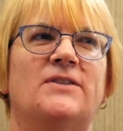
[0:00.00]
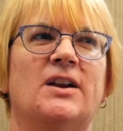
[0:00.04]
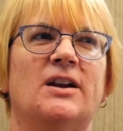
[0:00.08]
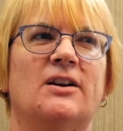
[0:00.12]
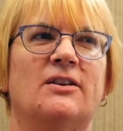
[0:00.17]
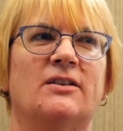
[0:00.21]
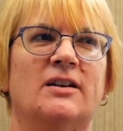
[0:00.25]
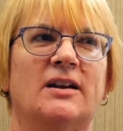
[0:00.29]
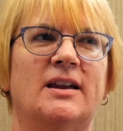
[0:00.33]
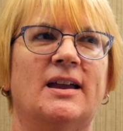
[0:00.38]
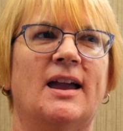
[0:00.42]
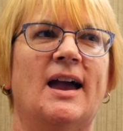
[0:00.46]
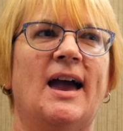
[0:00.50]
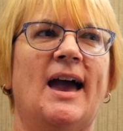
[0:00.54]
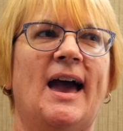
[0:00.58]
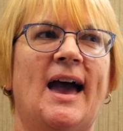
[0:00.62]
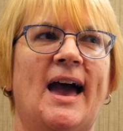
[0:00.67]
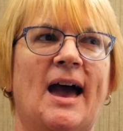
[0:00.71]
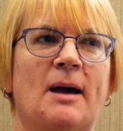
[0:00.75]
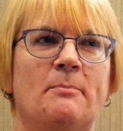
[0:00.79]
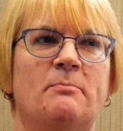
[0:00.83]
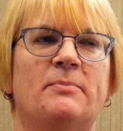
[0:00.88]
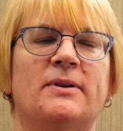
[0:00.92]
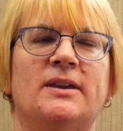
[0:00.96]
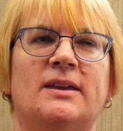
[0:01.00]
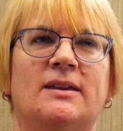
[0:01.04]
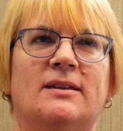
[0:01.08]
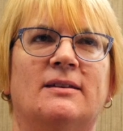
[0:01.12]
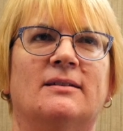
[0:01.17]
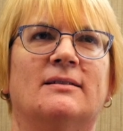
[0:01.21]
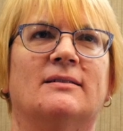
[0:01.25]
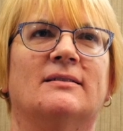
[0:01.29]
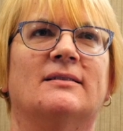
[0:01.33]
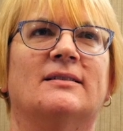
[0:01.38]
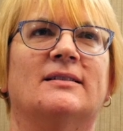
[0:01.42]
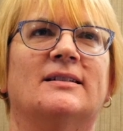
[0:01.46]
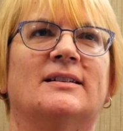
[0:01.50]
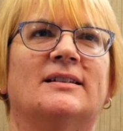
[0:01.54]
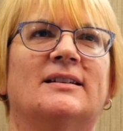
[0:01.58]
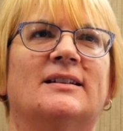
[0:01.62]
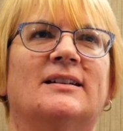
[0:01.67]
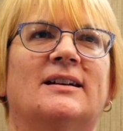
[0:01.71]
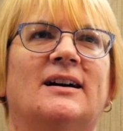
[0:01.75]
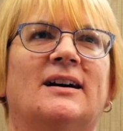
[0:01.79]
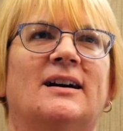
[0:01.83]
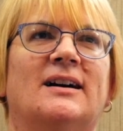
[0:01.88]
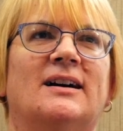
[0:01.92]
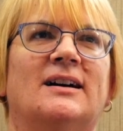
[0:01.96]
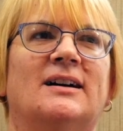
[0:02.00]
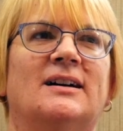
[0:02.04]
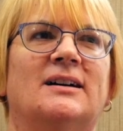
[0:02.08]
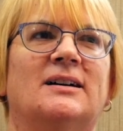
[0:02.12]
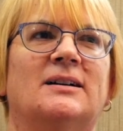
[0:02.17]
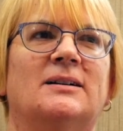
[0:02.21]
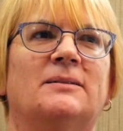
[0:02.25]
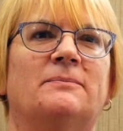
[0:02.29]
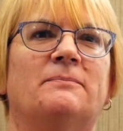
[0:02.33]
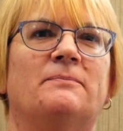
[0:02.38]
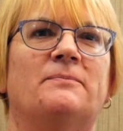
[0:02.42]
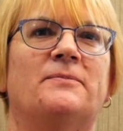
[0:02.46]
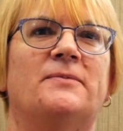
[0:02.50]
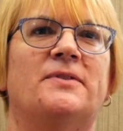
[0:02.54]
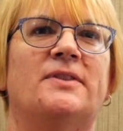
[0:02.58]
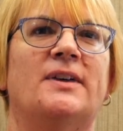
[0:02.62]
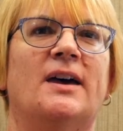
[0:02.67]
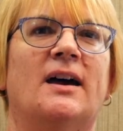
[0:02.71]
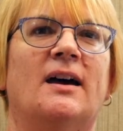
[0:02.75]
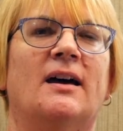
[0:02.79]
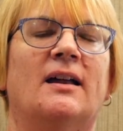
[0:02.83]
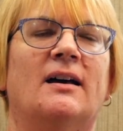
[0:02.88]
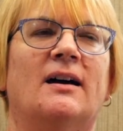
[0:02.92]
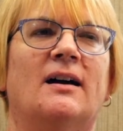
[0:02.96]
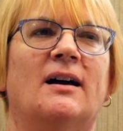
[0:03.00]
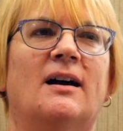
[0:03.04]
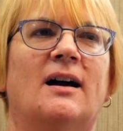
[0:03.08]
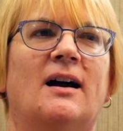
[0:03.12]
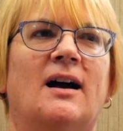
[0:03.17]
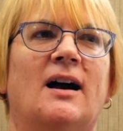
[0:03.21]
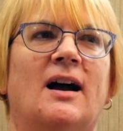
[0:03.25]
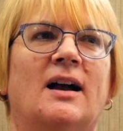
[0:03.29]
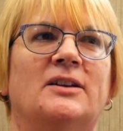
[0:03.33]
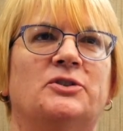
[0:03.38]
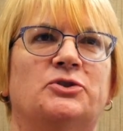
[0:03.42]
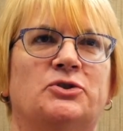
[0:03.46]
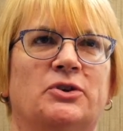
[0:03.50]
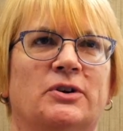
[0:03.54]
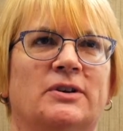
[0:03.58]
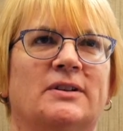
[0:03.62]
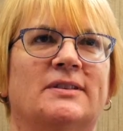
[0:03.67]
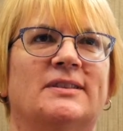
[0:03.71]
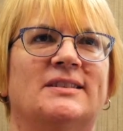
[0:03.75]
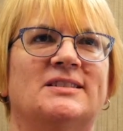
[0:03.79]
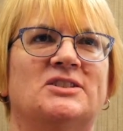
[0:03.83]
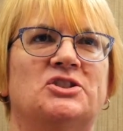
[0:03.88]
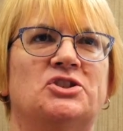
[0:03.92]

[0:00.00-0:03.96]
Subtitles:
very happy that I took the